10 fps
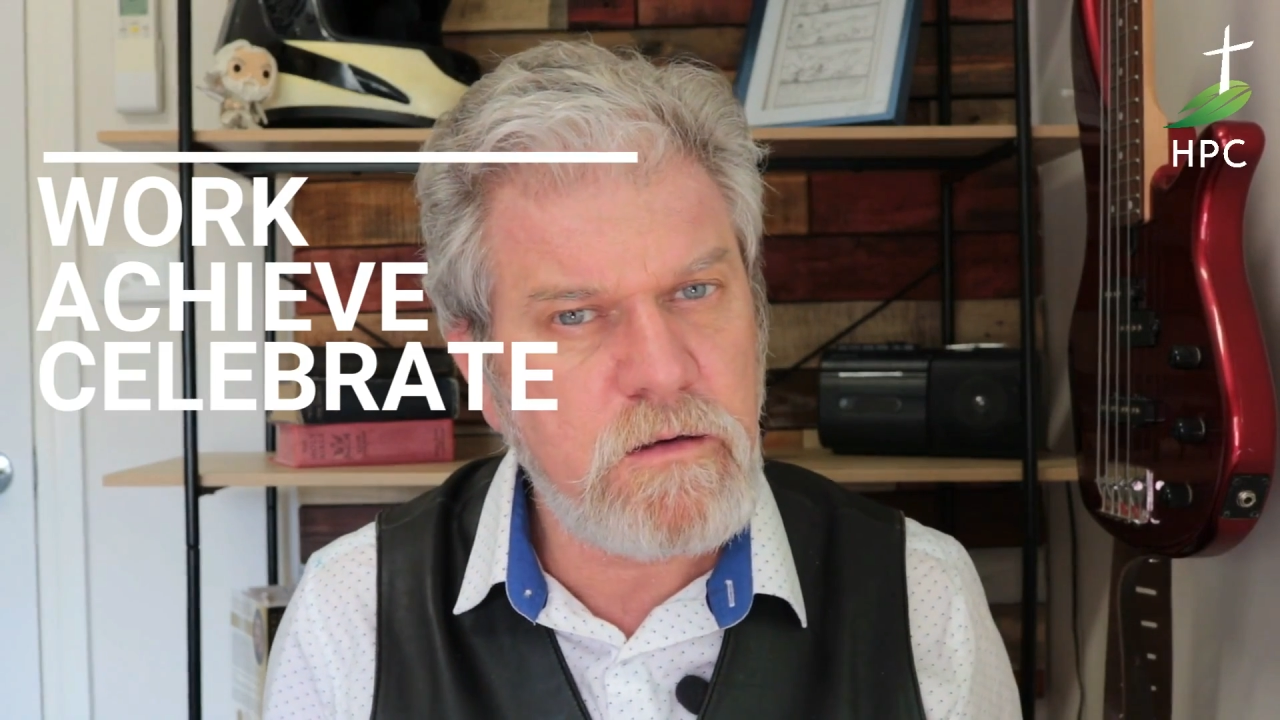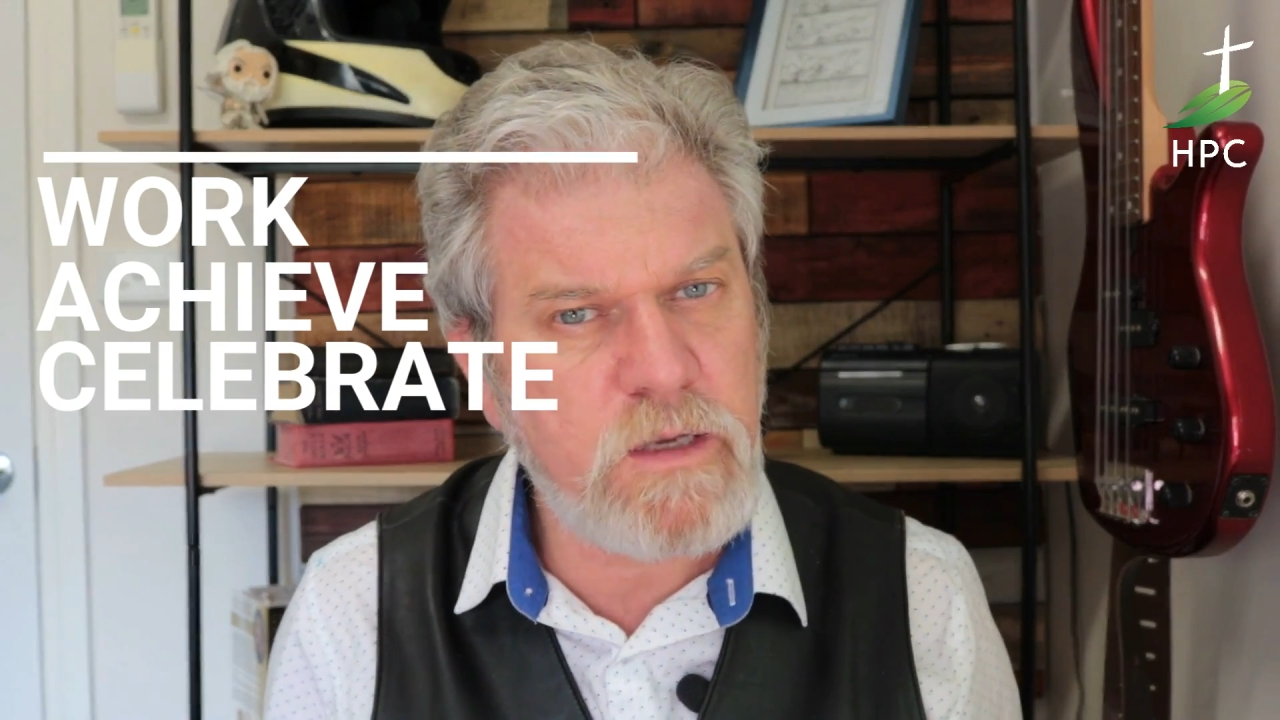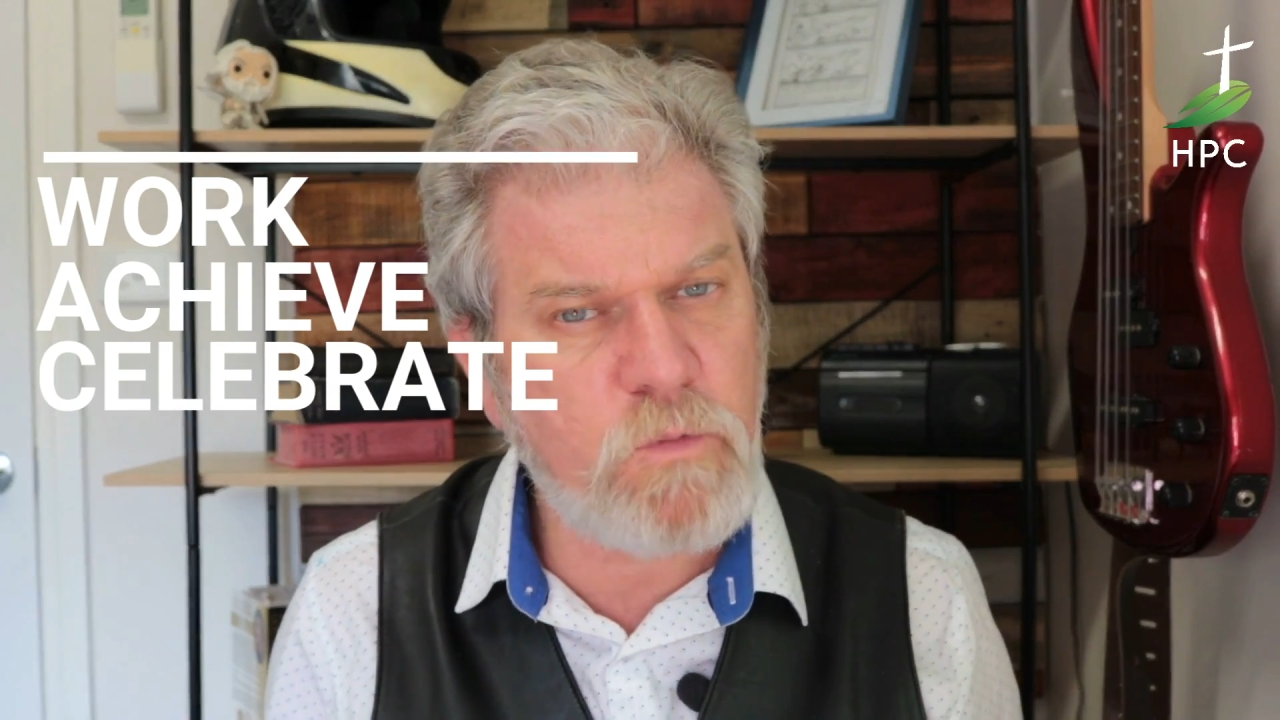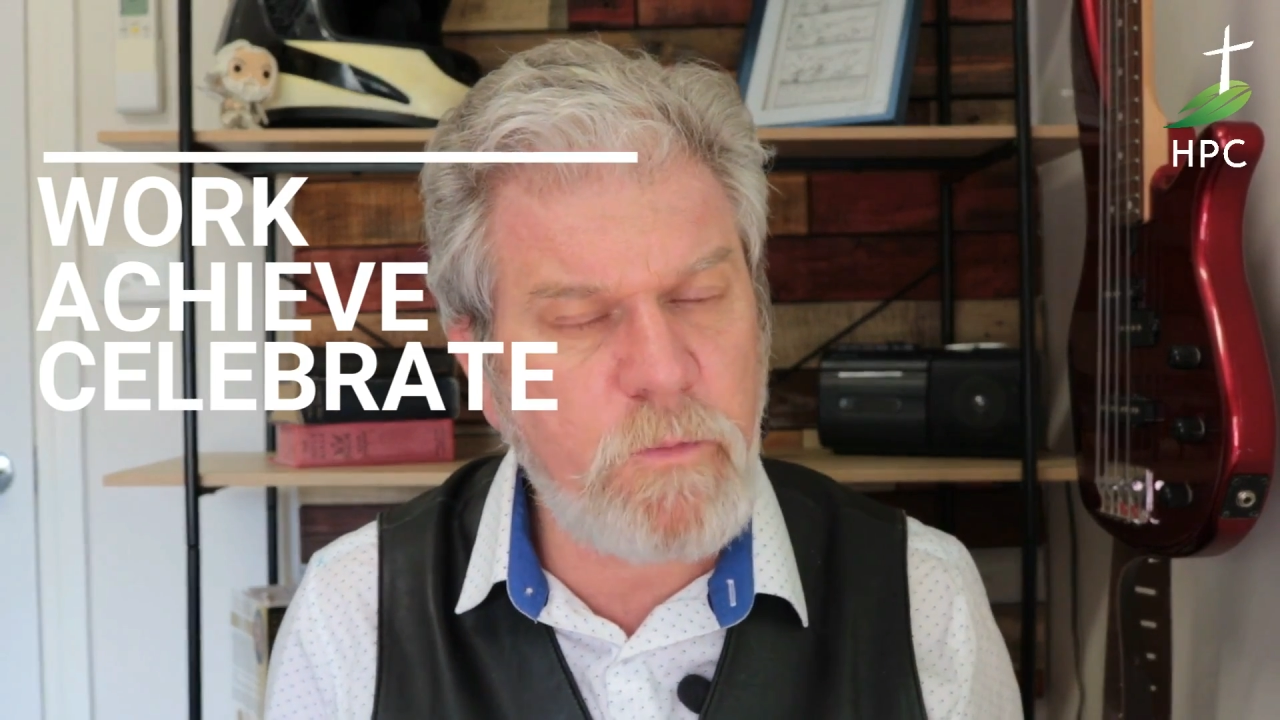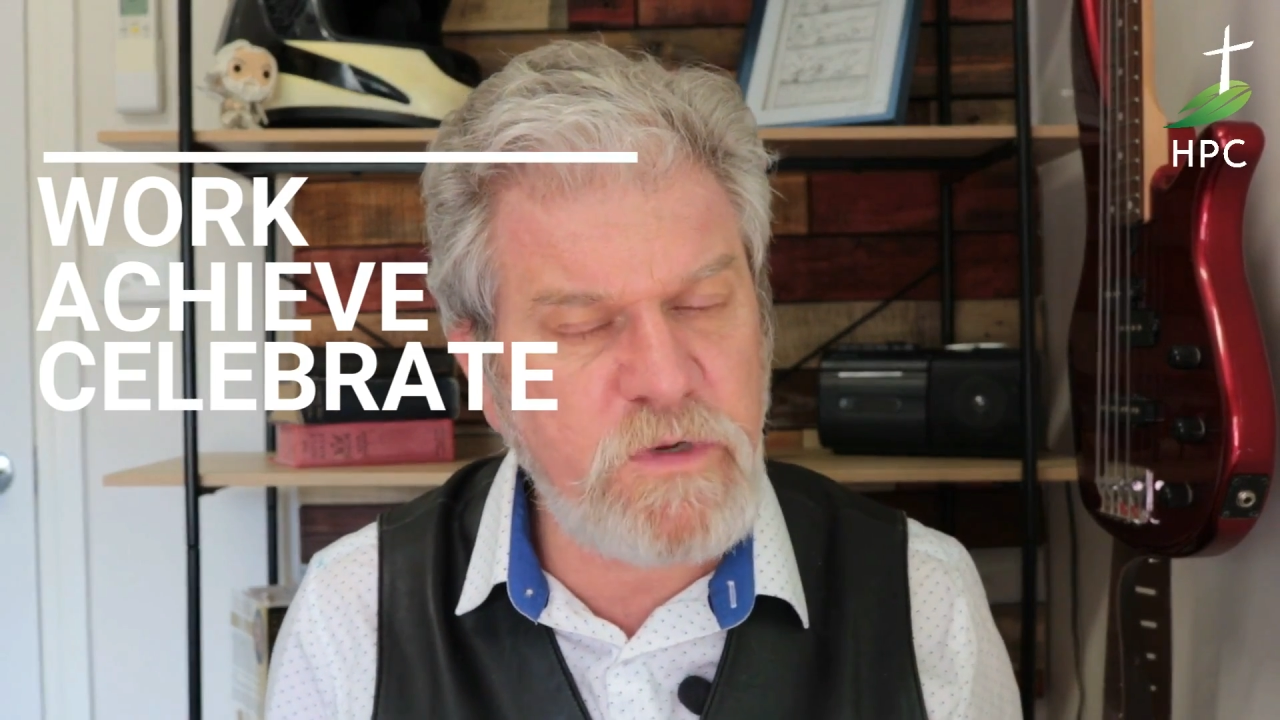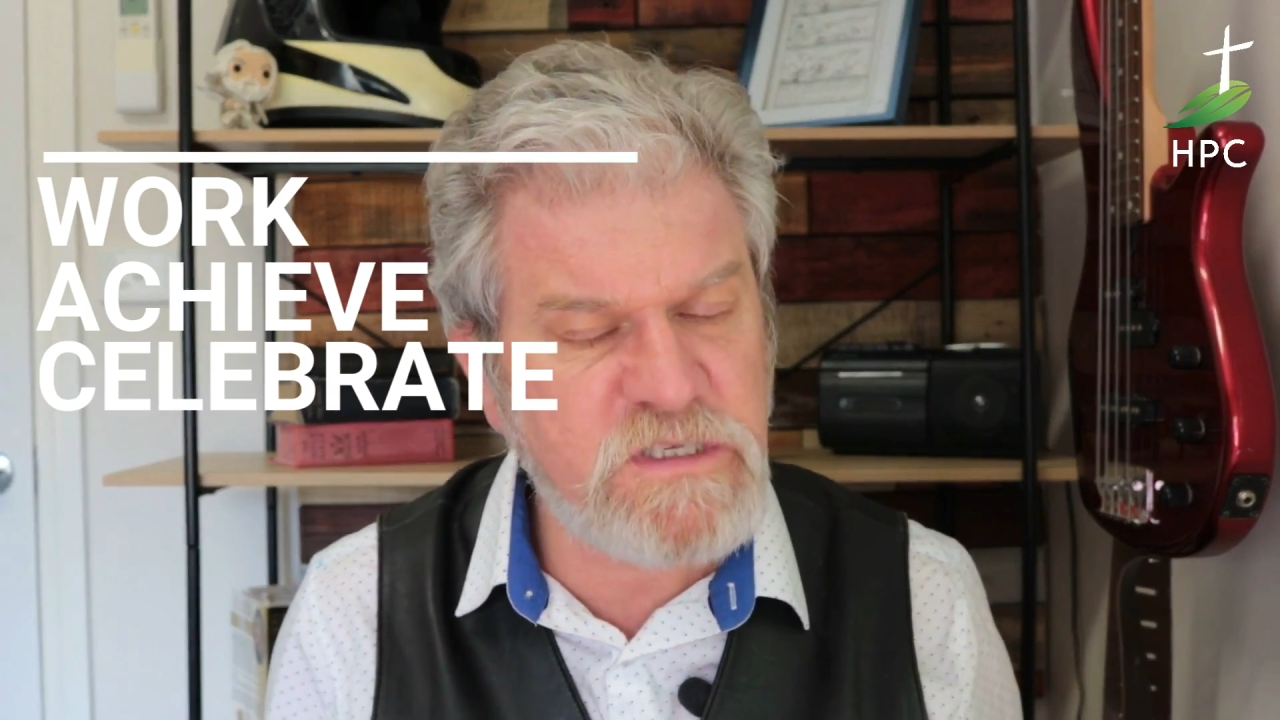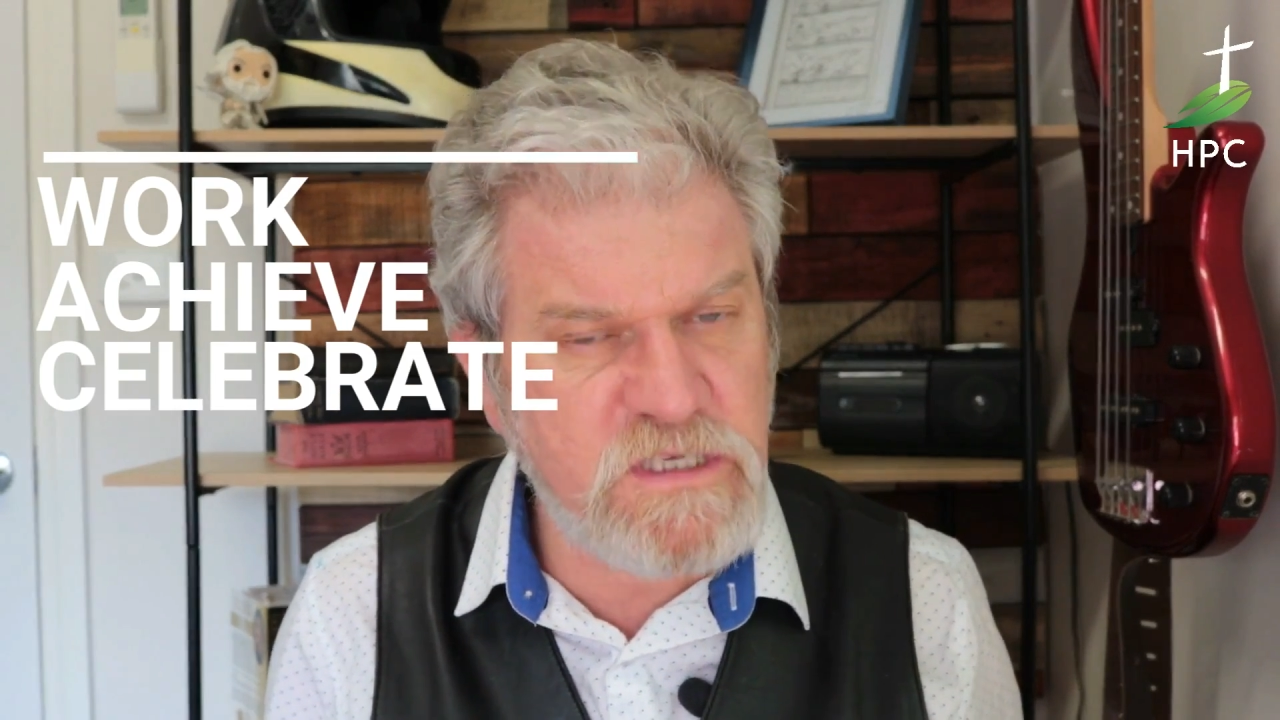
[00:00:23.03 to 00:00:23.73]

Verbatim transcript: And when we